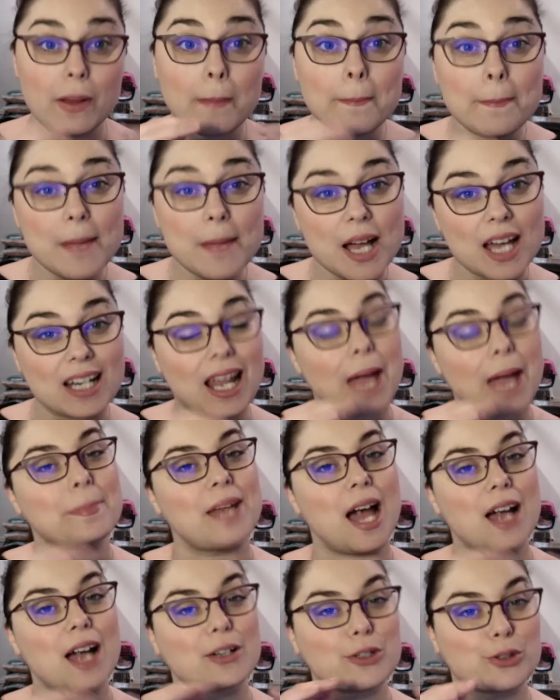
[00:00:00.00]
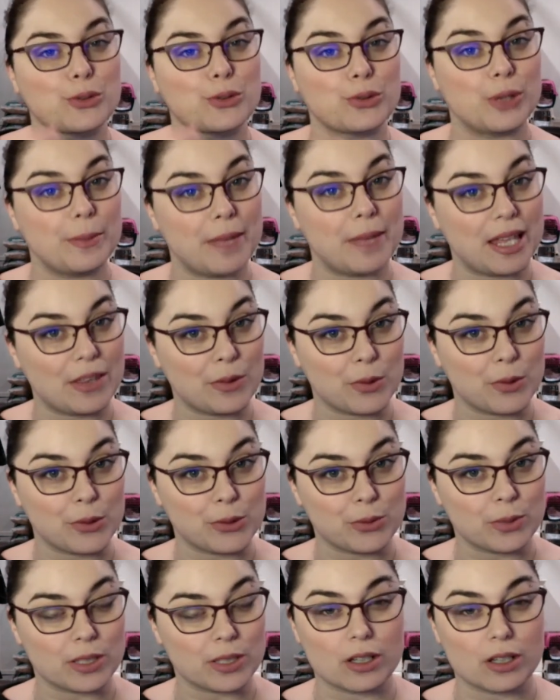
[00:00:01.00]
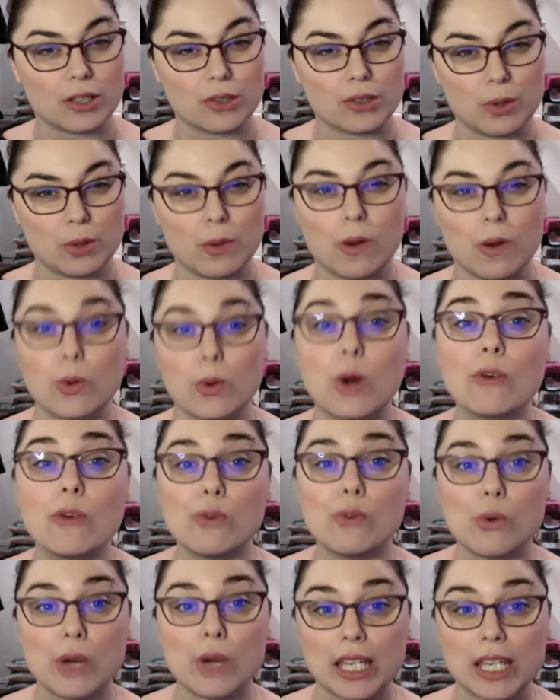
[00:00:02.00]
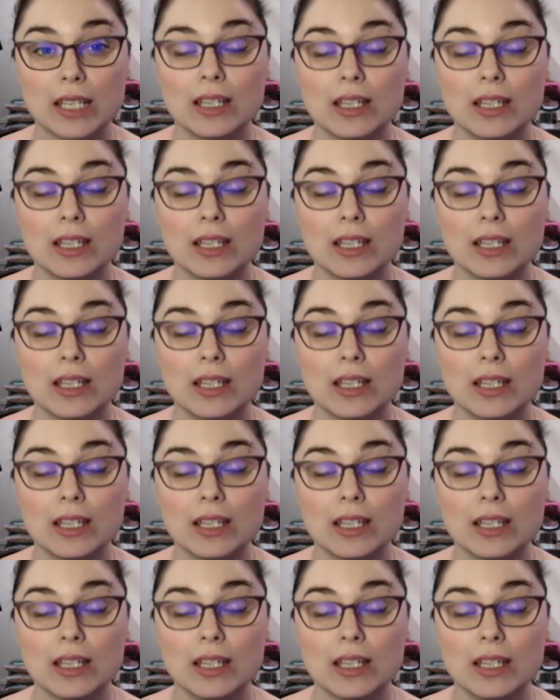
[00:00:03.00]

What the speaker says: but I'm not trimming those whiskers. We want to avoid